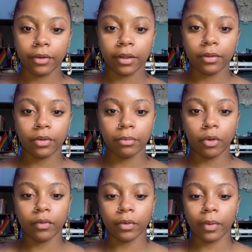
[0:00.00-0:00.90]
You can
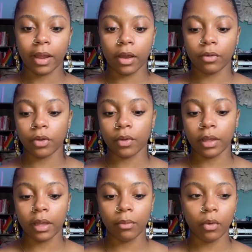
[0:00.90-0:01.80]
move it around. You can
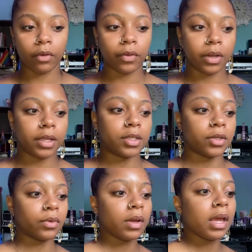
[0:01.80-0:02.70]
get more if you need
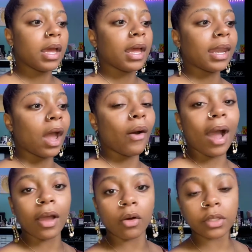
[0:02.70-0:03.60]
to. Now,
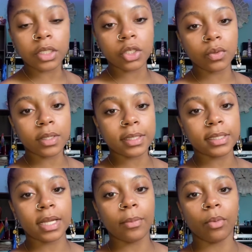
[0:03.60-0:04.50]
I only do this
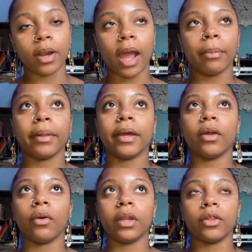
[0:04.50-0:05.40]
step when I plan
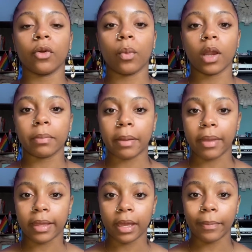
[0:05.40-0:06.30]
on either wearing my
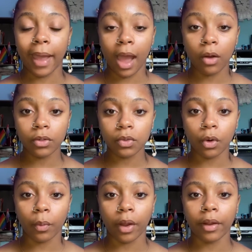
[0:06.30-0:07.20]
makeup out or
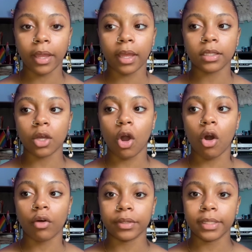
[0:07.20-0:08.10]
wearing it
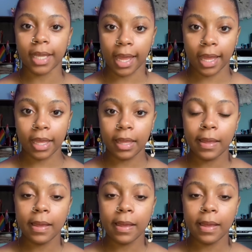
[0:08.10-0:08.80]
all day.